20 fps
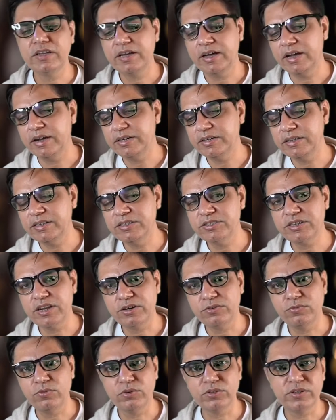and T stands
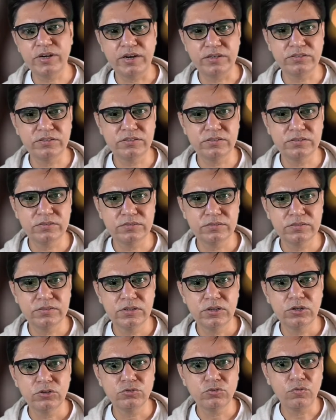for threats.
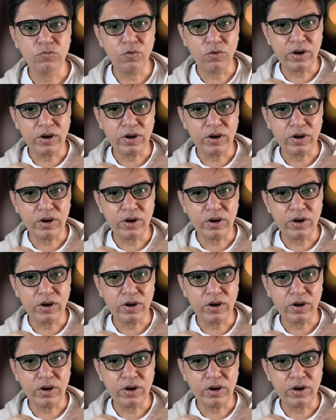So for